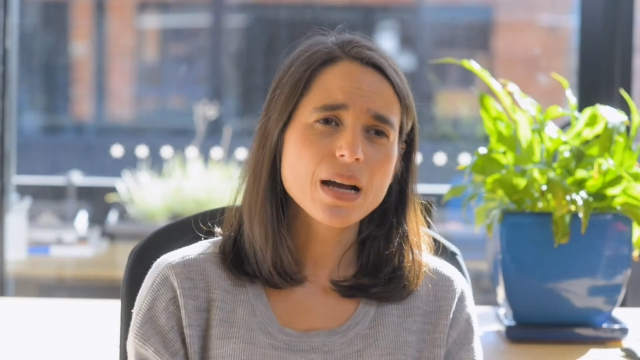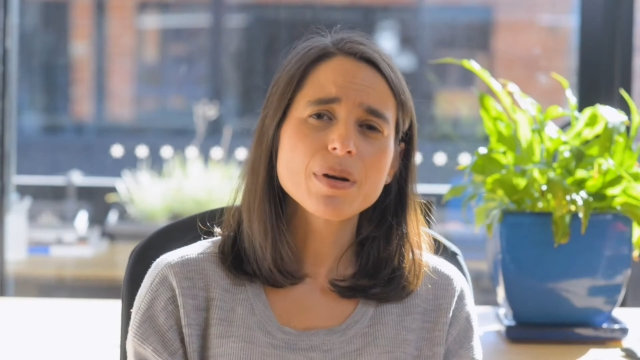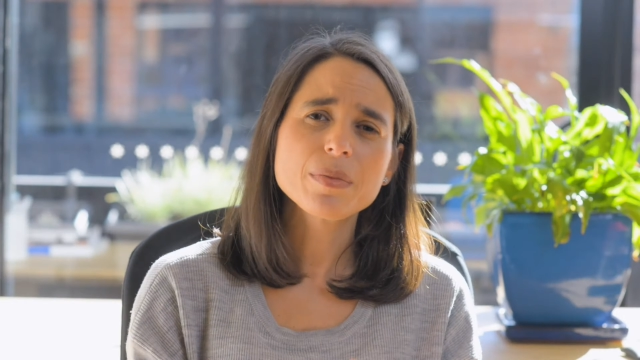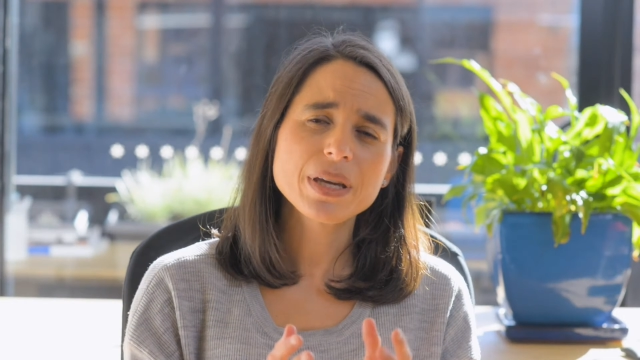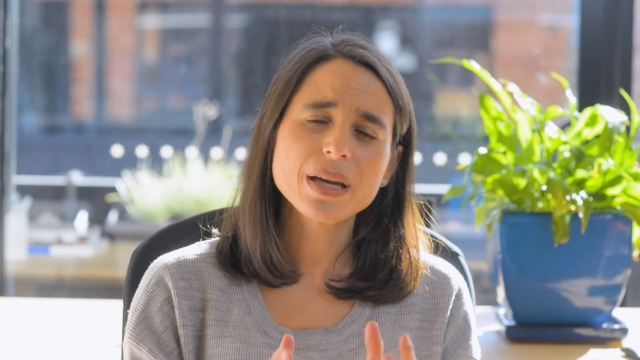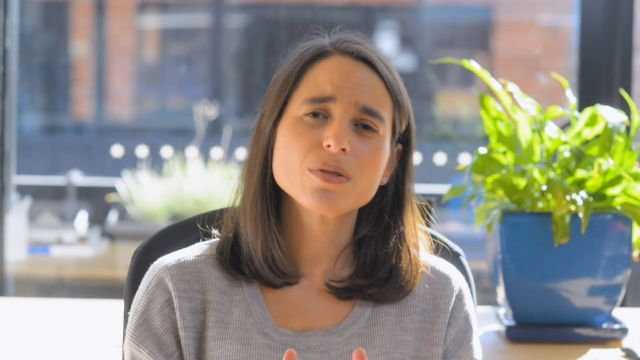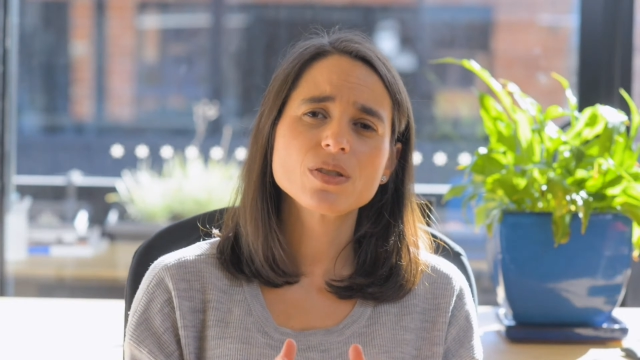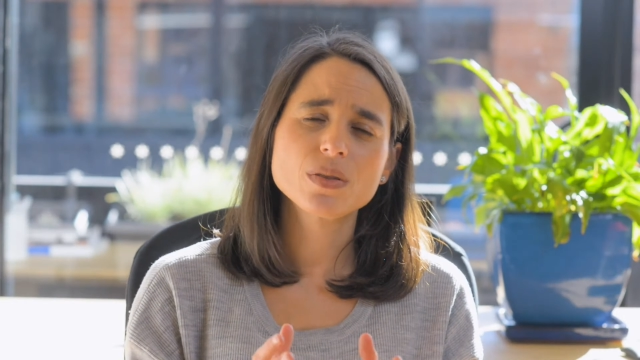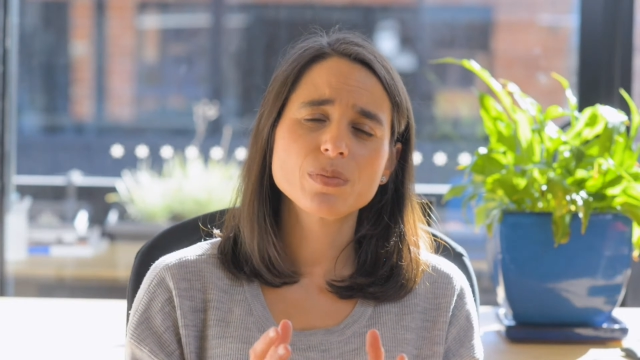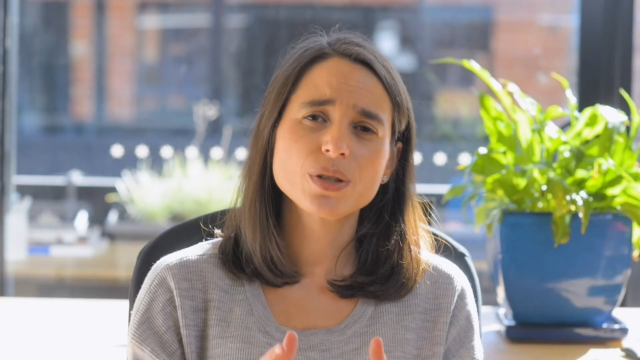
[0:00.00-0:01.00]
I might be able
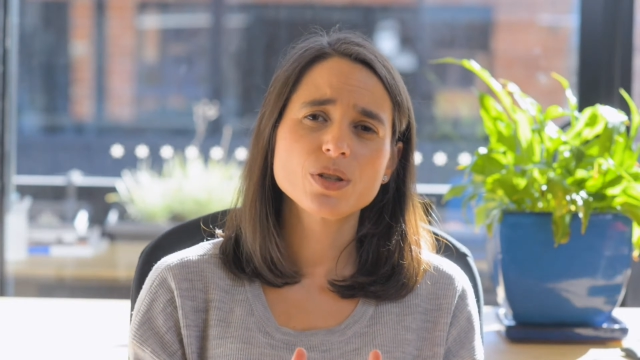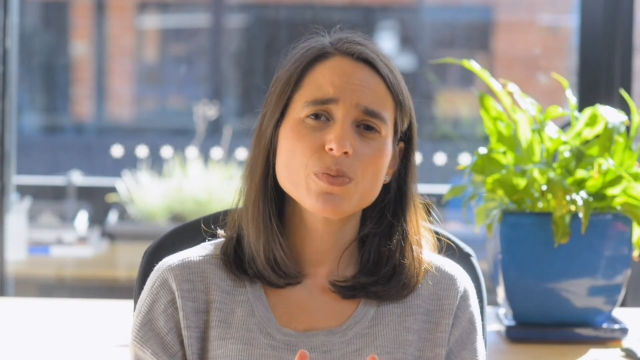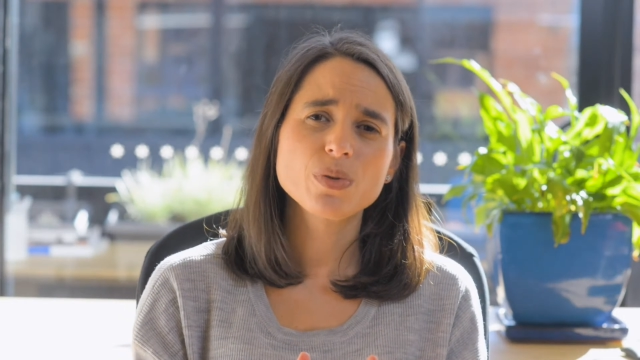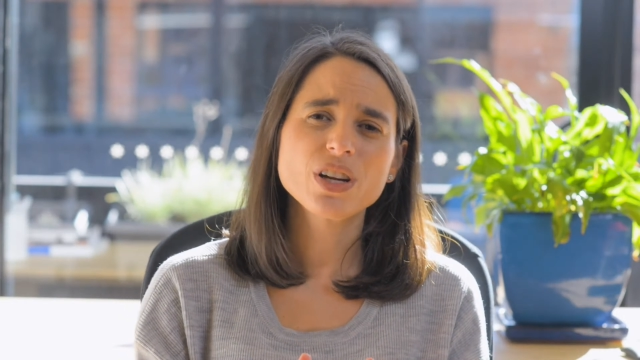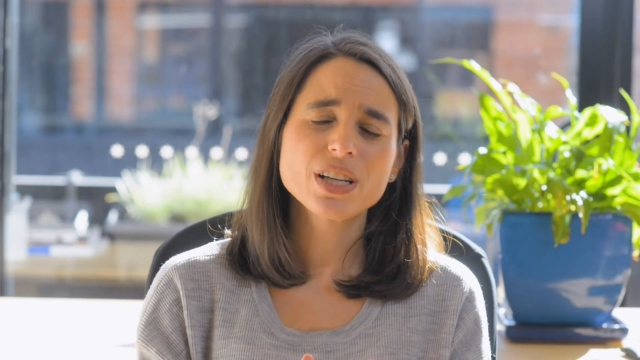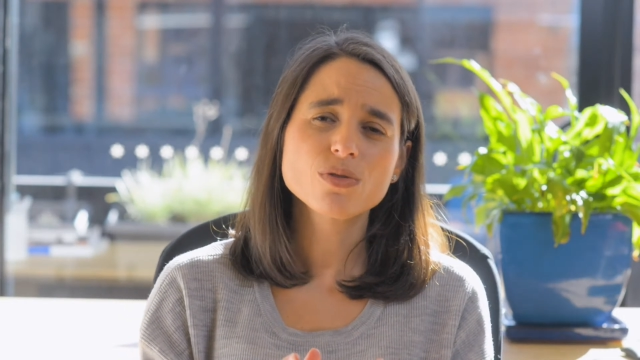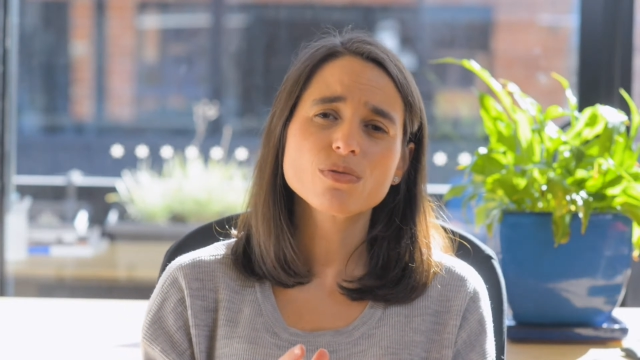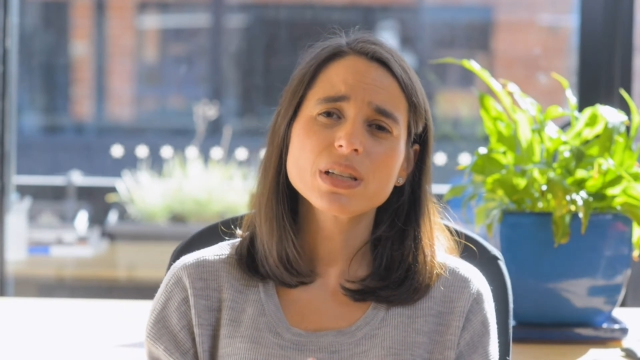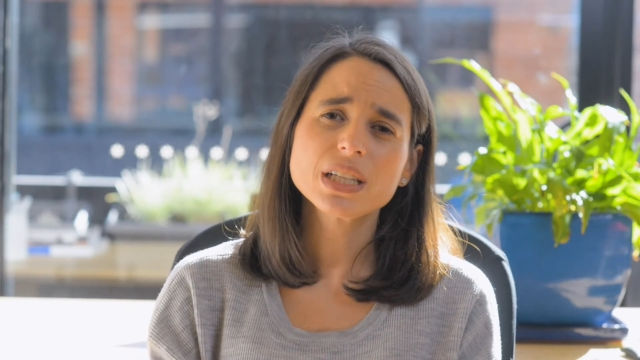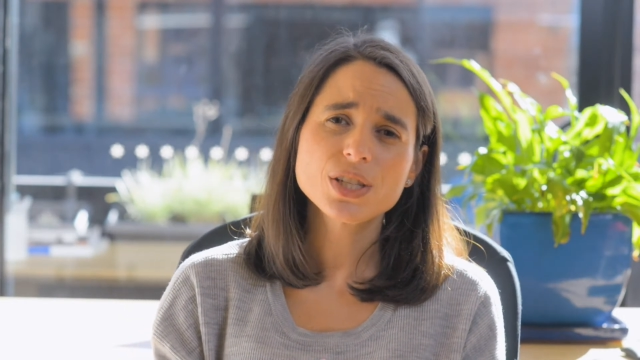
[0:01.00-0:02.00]
to produce products
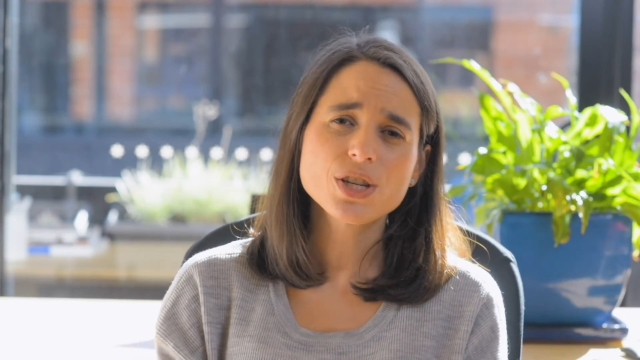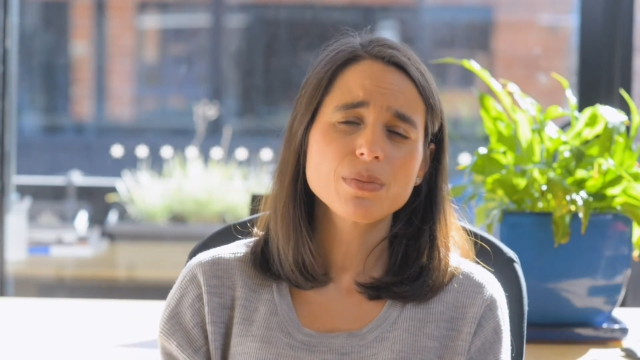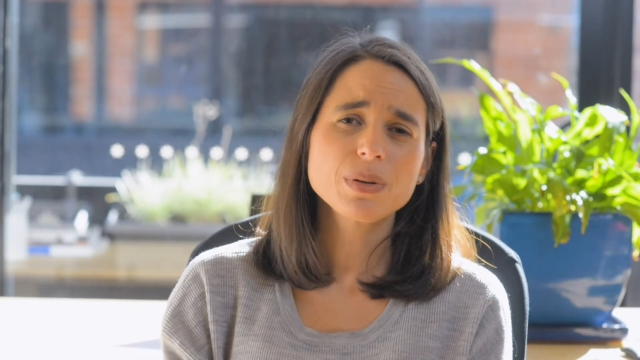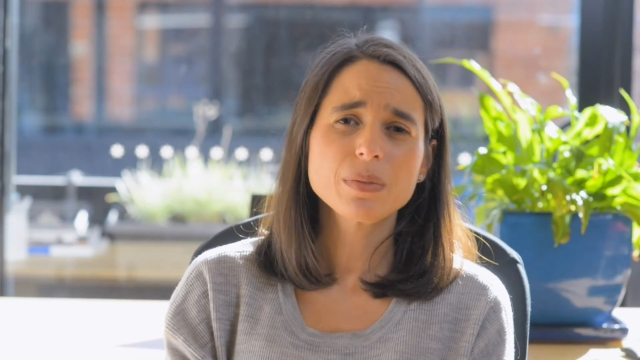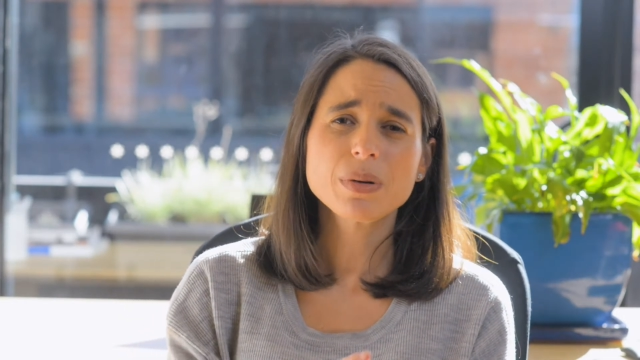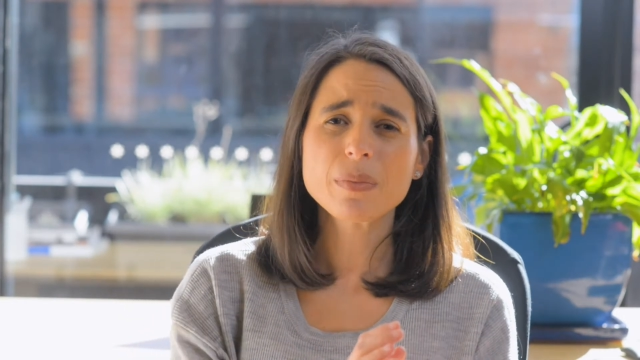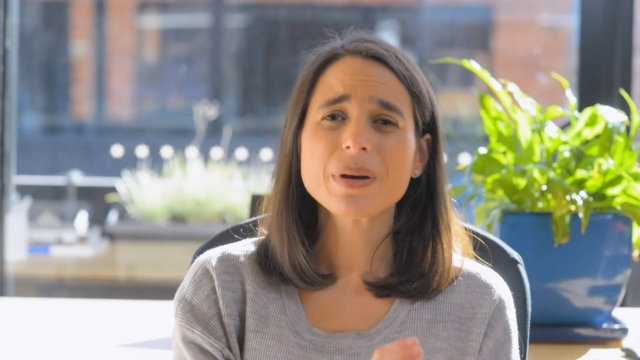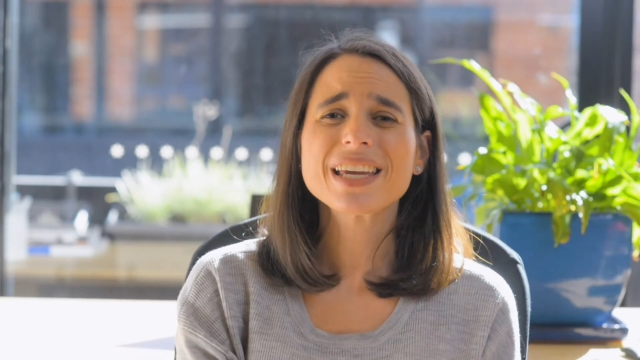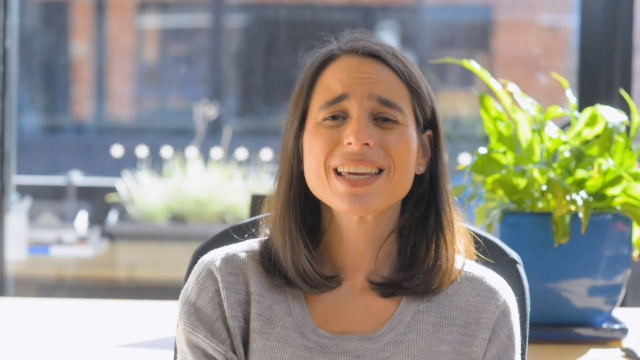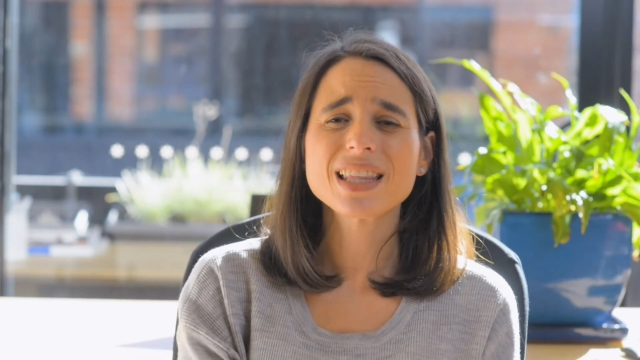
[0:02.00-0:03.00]
really cheaply by
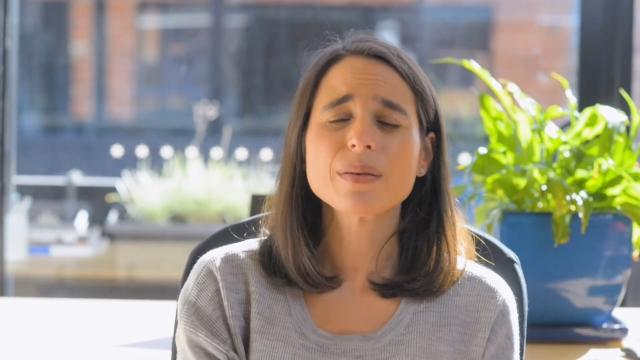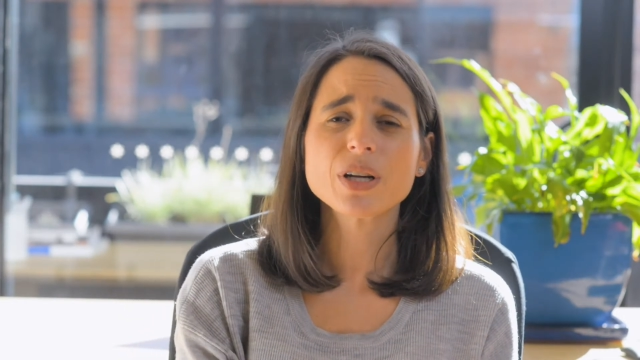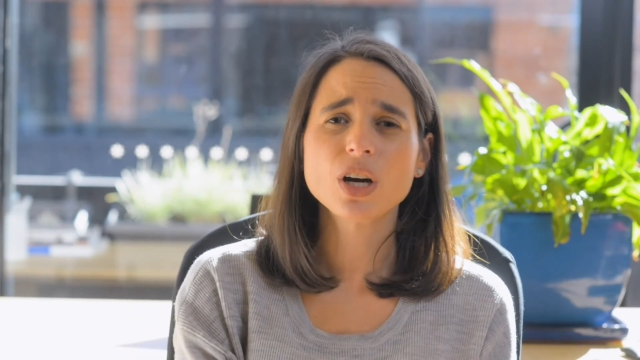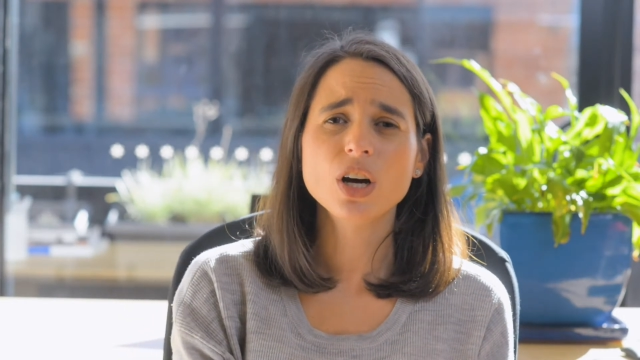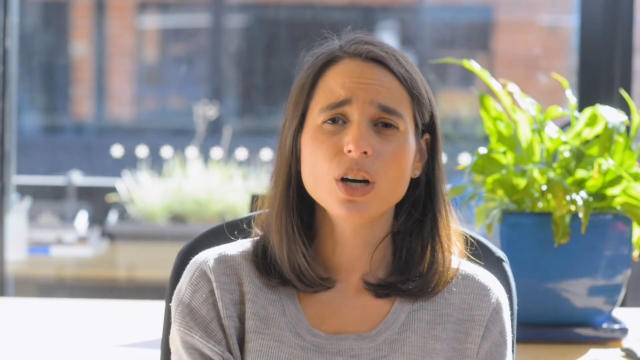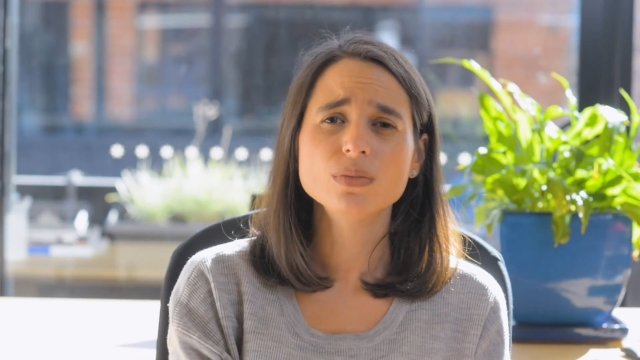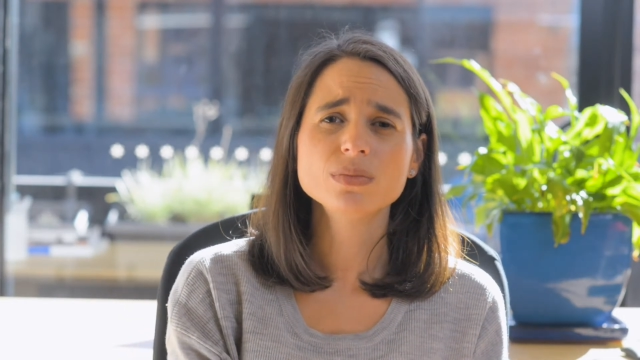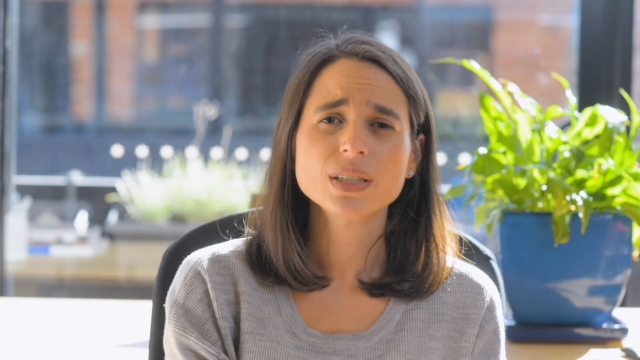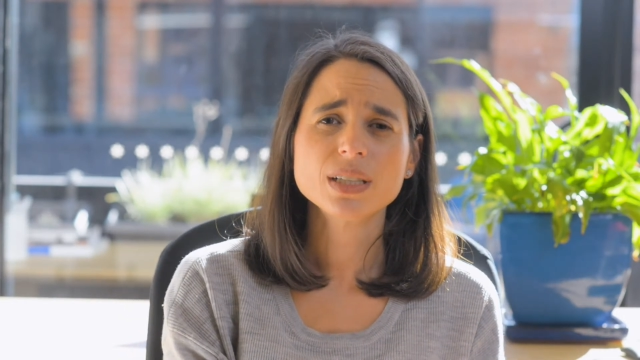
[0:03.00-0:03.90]
baking them at home,